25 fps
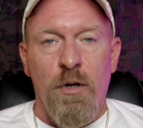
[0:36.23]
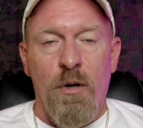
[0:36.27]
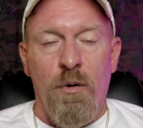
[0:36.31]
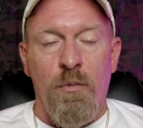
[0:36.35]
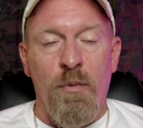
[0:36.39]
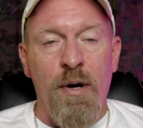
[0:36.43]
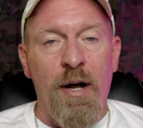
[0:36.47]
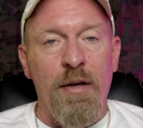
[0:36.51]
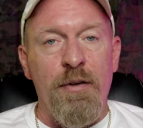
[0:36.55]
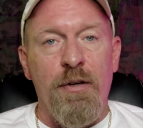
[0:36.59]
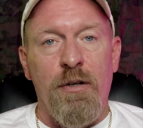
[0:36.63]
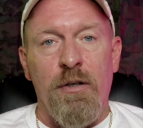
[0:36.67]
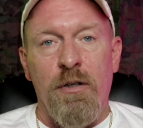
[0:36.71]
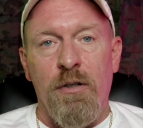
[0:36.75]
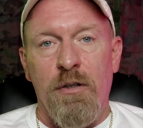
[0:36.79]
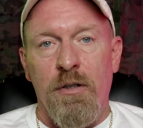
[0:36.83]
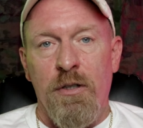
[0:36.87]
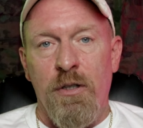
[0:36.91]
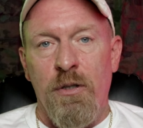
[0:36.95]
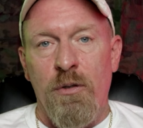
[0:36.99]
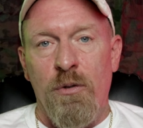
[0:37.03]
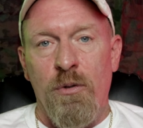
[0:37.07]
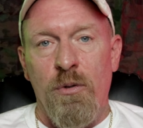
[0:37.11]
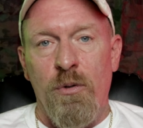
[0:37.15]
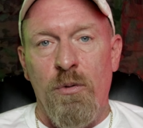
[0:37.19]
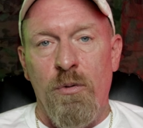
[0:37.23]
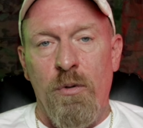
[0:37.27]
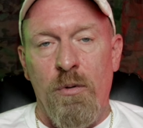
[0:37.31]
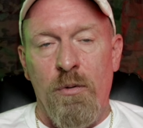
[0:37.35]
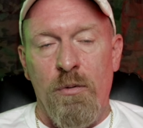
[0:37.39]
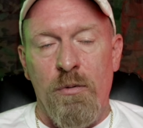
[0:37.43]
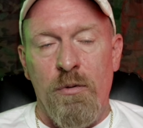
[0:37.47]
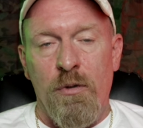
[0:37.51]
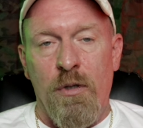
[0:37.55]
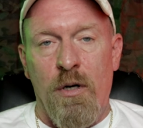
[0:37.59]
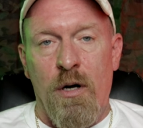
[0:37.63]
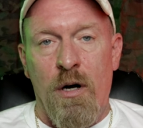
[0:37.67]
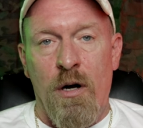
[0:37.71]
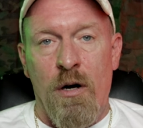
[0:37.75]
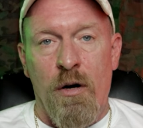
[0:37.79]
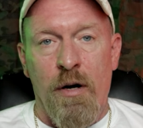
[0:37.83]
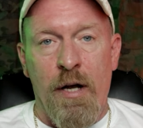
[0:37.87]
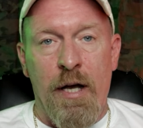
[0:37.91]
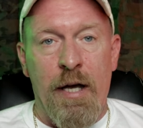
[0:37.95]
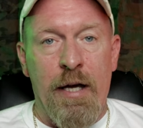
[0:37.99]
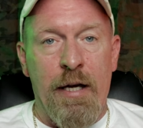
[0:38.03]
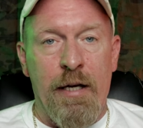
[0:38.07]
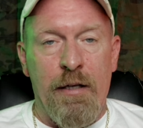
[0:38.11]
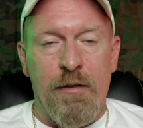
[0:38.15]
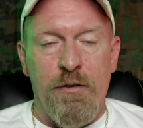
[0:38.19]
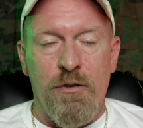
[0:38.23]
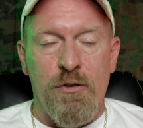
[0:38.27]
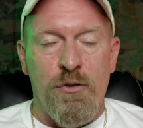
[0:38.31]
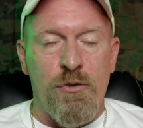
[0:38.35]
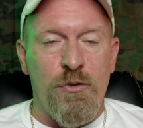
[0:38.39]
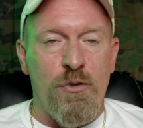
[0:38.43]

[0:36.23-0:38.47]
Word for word: Whether you are a